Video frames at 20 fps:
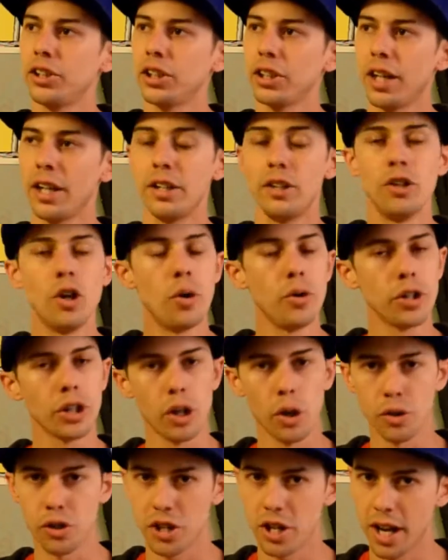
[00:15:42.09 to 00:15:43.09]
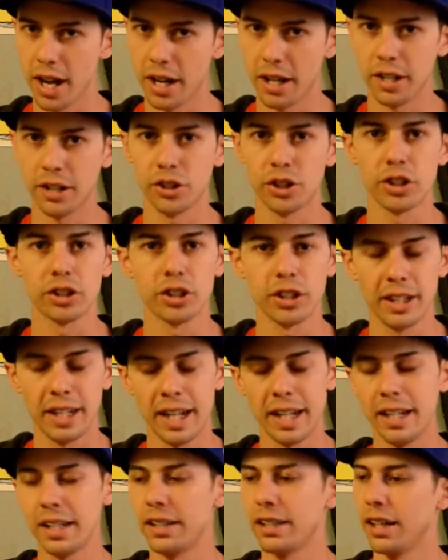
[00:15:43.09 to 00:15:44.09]
and no negotiating, just
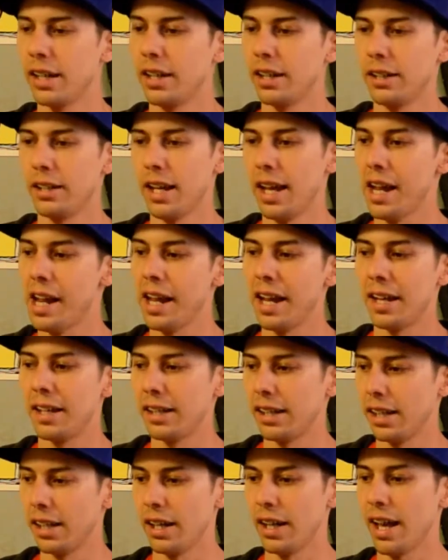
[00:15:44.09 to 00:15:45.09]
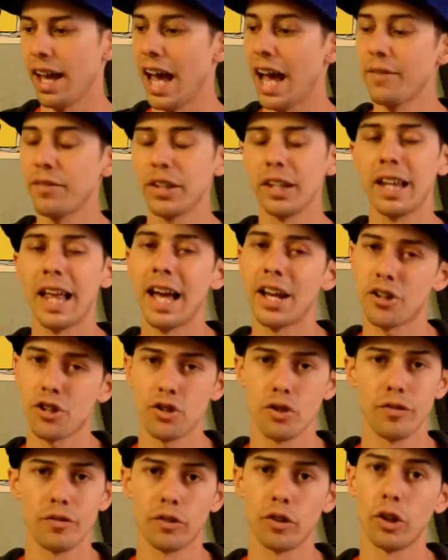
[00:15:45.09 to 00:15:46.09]
get it done and uh, have it
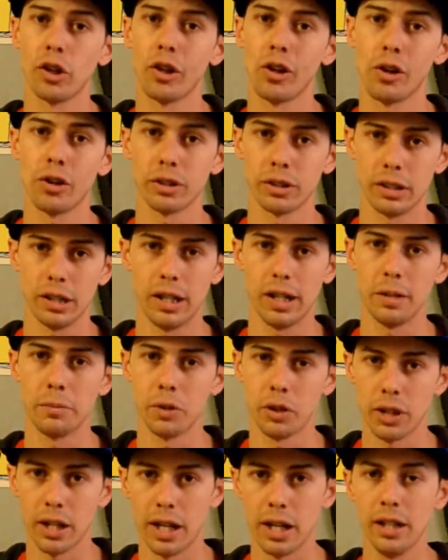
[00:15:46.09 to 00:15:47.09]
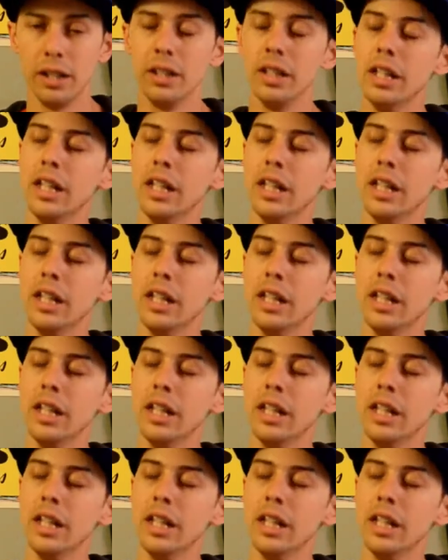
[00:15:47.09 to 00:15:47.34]
last you for a long time, okay?